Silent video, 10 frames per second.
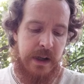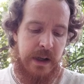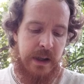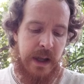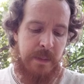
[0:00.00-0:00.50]

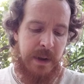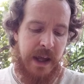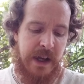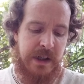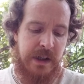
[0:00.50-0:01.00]
The
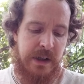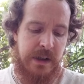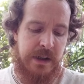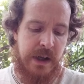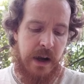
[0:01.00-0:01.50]

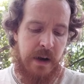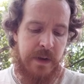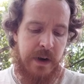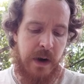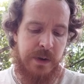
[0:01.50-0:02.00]
implications of the
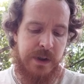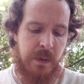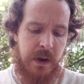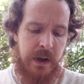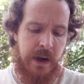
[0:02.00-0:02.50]
notes were
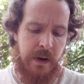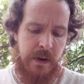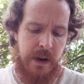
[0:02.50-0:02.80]
clear,